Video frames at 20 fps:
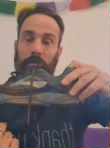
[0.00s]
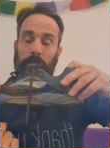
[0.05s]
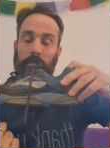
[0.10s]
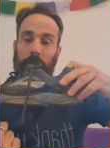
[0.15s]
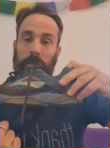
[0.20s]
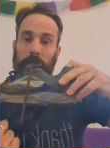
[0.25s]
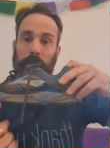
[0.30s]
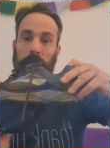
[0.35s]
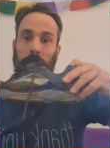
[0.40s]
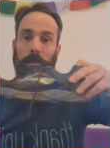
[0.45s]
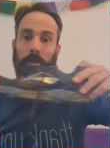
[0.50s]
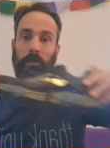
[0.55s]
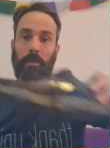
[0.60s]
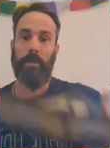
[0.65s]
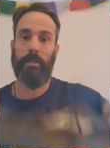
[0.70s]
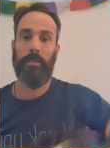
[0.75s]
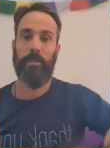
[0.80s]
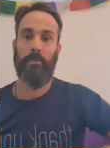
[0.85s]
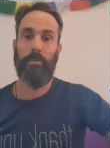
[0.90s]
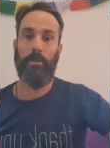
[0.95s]
to zero
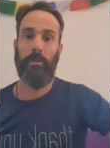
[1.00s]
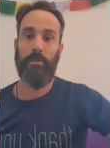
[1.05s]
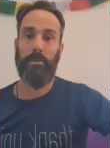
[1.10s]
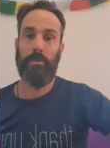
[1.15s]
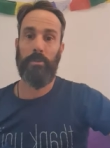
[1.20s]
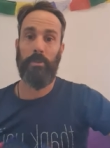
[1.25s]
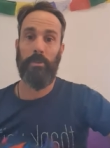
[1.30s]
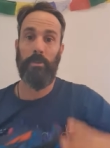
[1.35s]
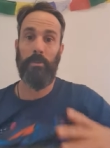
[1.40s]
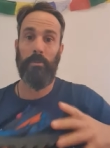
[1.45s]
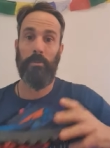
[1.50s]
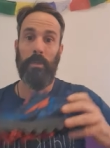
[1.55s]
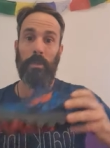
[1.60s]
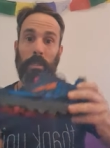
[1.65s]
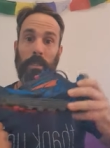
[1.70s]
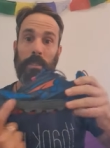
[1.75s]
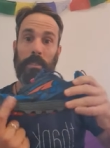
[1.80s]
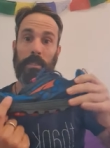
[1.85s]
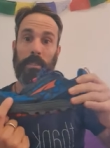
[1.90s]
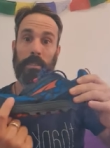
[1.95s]
as opposed to
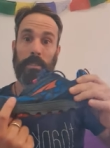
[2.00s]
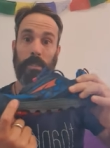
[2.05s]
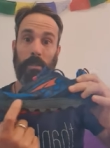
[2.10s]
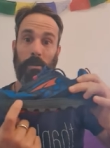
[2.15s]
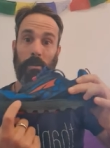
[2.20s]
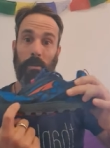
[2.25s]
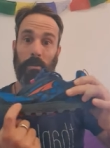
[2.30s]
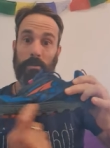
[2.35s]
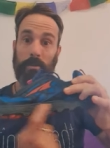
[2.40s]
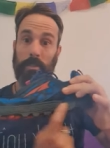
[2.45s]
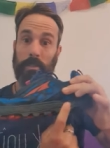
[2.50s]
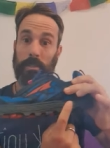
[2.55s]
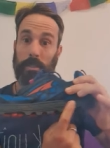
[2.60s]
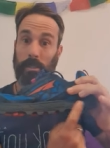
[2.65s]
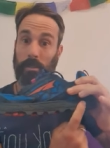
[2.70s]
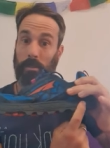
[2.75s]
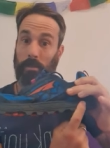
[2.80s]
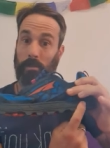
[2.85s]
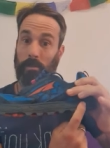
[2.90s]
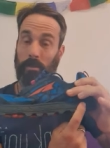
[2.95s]
zero to
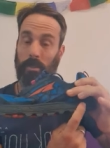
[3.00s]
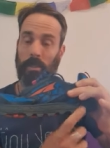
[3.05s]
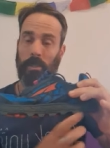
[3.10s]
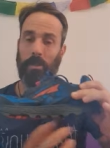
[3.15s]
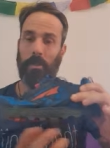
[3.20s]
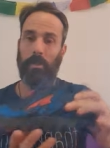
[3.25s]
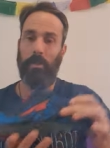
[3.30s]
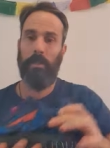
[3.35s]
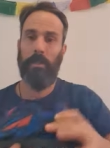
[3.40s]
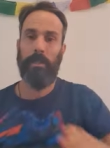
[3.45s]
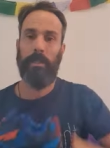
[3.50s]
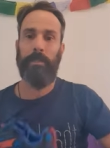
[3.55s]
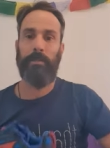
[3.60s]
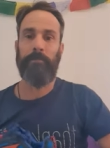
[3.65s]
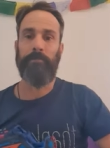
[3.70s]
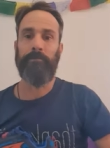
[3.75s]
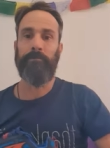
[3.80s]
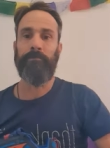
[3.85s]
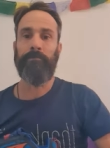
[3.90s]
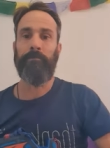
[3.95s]
zero, you know.
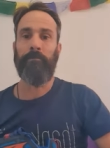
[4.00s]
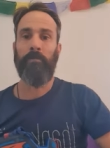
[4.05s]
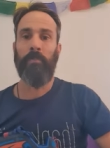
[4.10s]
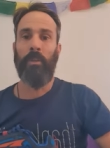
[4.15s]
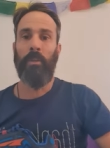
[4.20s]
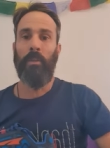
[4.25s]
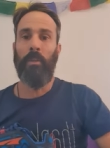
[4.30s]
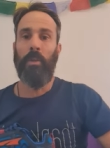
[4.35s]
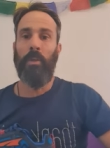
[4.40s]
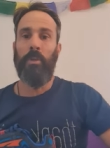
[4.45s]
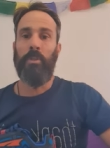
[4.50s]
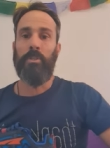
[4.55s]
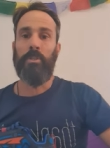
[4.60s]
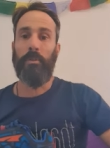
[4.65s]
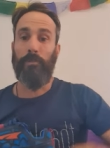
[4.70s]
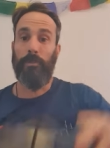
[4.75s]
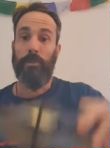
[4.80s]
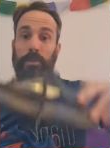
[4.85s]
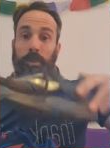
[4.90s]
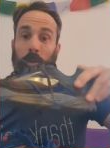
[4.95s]
Um,
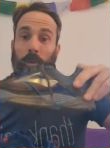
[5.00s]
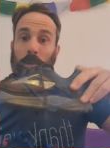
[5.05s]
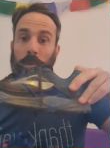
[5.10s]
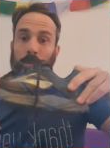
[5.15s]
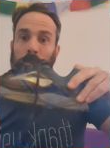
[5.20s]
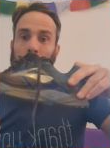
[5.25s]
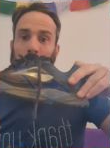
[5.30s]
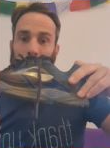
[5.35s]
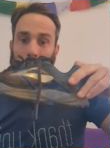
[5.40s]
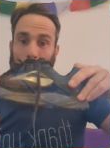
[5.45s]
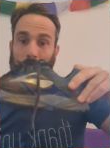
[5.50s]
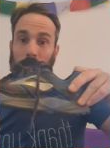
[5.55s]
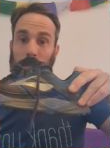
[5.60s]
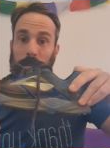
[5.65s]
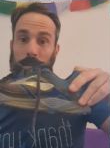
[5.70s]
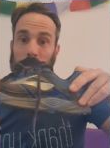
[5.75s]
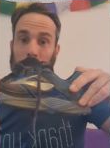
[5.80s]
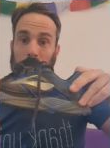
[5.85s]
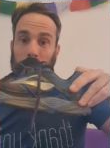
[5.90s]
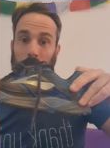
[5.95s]
so if we're so used to
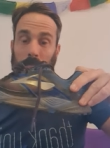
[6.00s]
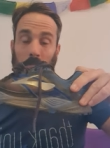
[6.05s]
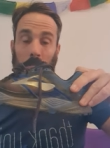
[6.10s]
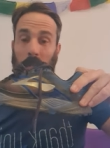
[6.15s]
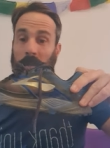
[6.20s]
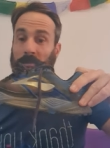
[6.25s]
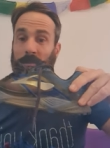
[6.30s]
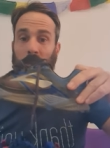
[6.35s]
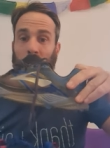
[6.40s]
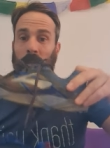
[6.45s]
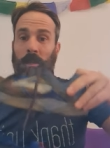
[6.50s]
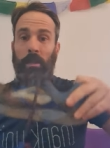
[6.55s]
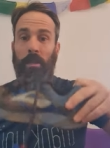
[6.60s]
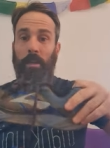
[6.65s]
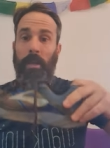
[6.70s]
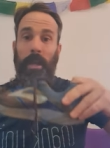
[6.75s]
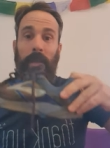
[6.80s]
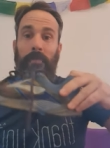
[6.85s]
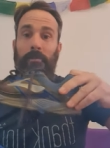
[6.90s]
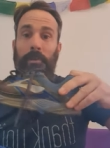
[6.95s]
this, even in
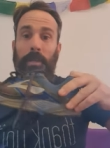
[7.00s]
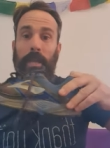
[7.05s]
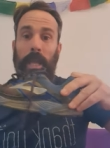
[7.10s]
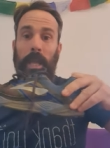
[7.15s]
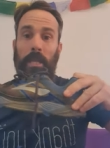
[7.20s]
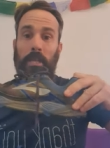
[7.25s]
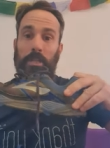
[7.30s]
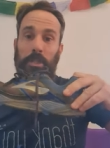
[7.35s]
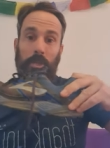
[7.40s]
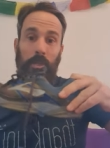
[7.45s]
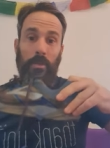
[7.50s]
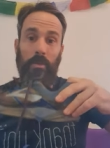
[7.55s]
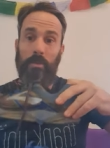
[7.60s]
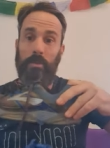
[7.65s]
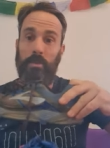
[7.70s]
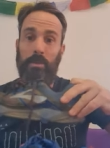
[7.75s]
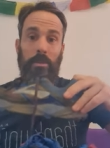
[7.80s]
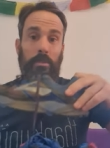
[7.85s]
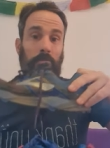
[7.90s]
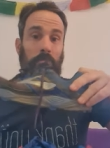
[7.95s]
our everyday
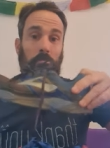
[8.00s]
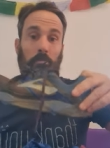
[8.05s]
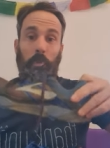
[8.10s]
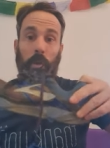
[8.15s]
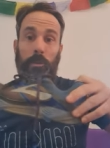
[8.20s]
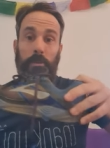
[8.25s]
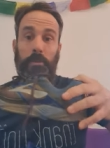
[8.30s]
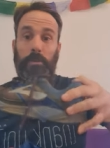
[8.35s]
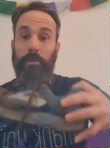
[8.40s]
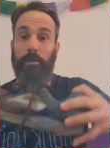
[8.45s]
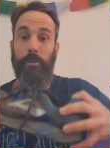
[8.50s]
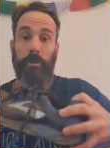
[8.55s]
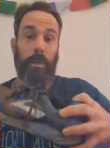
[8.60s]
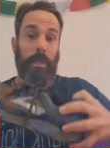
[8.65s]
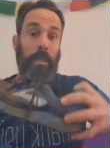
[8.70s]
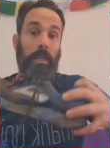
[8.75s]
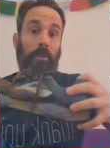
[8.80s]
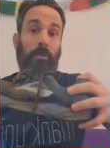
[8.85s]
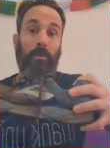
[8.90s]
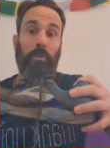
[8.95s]
shoes, whether they're
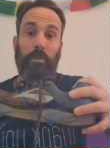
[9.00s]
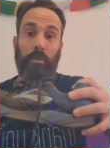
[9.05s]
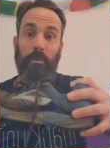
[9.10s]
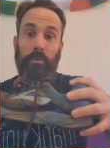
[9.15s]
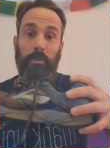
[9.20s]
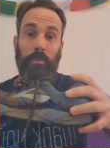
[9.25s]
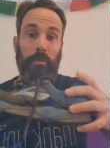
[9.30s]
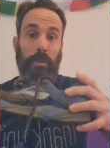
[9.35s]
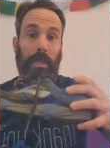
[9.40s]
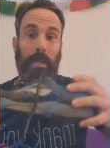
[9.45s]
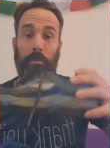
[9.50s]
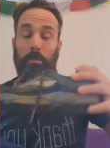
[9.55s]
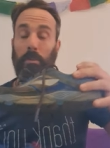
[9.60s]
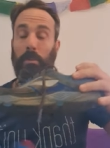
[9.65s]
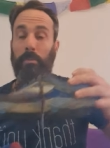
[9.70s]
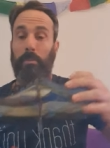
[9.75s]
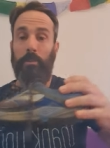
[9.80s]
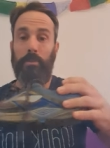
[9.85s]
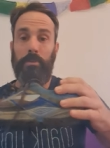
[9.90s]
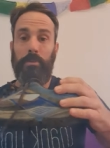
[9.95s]
heels or cowboy
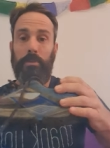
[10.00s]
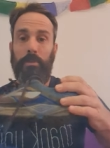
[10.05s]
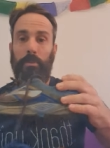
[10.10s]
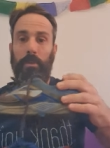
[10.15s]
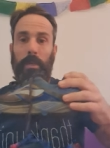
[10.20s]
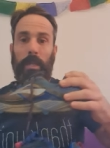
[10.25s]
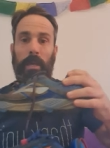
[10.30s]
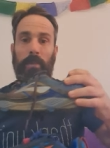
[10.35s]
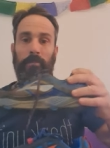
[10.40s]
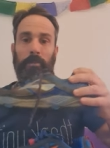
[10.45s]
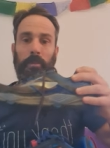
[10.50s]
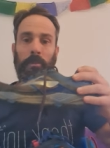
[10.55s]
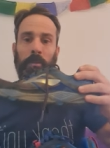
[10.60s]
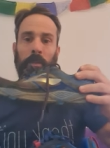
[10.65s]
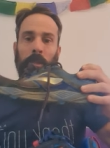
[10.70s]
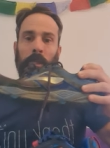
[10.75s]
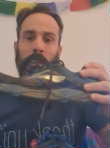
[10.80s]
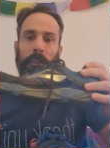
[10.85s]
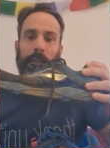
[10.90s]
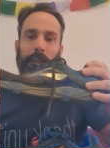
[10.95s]
boots or what have you,
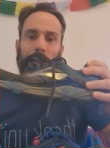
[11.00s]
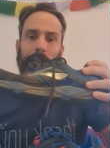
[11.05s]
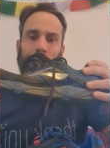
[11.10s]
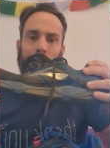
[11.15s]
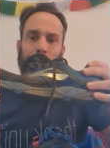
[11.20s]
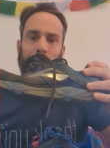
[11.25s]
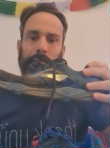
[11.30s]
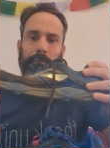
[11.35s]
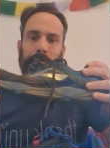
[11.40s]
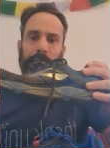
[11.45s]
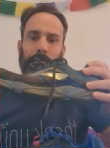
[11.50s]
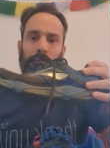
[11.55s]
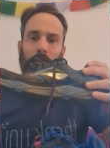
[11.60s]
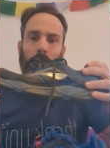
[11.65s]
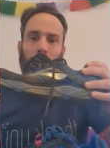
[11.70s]
um,